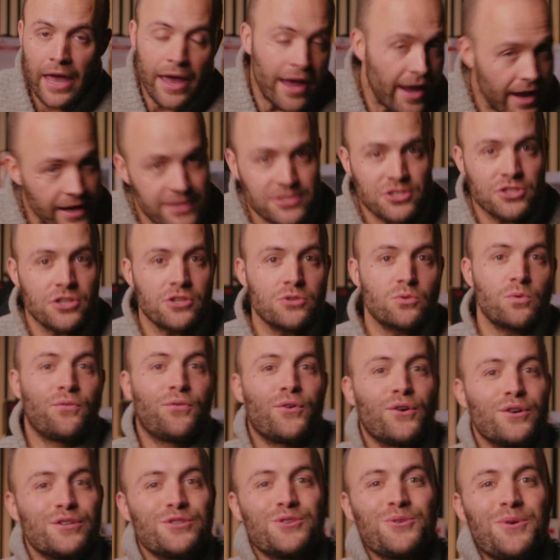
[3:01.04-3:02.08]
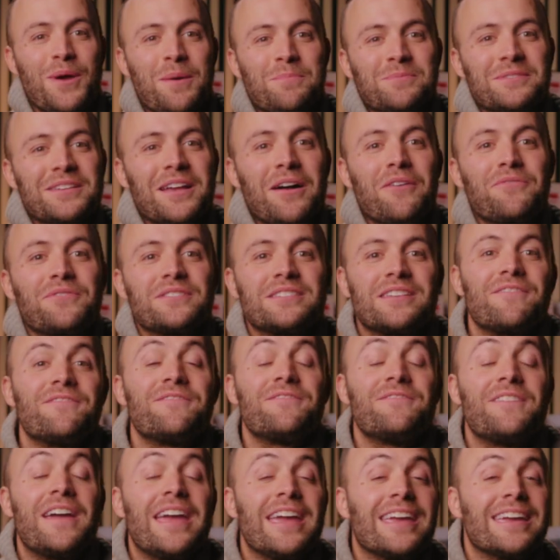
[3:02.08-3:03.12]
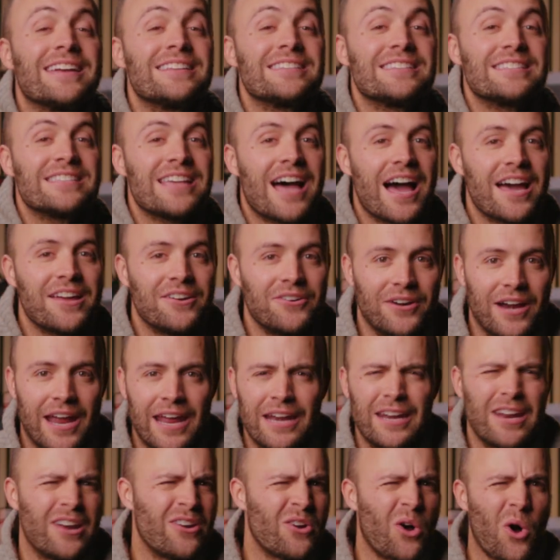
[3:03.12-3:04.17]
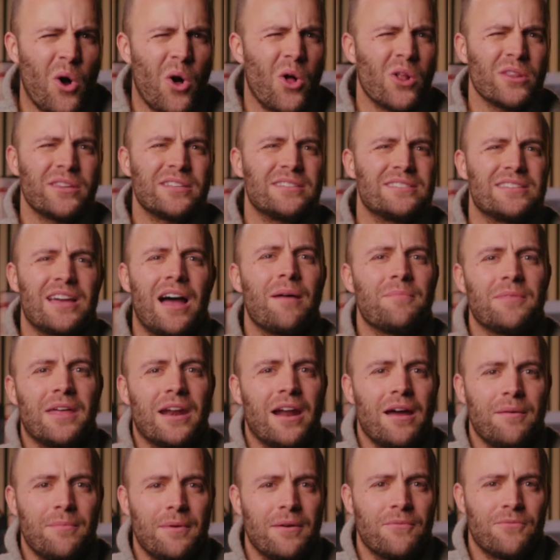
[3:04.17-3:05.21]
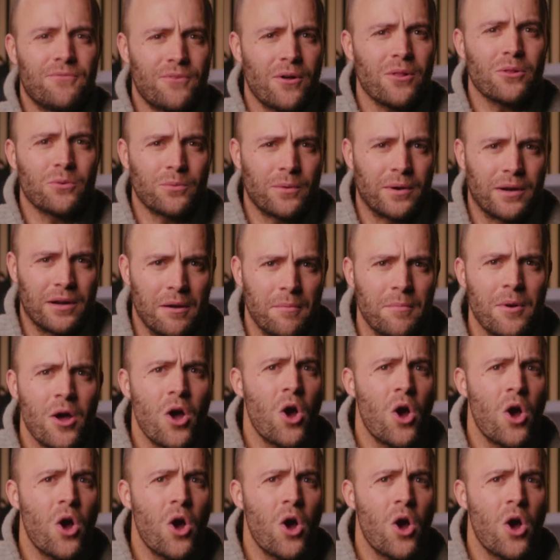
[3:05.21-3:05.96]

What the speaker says: Xtos refers to himself as a fake insider, and in all the time that I've been following him,